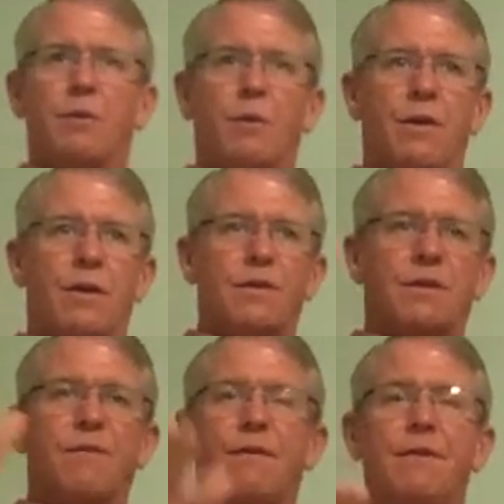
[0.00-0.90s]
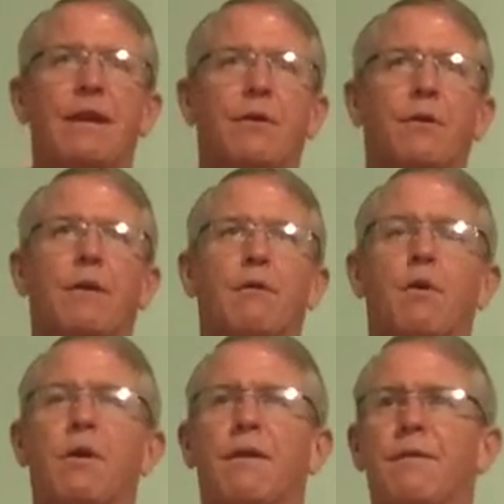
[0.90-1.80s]
where there's a 15-degree
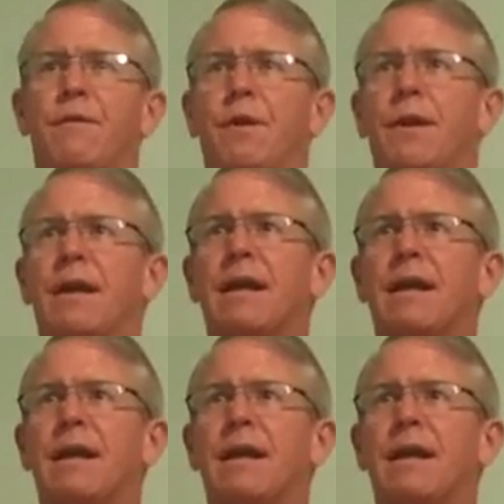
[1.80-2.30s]
roll of the foot.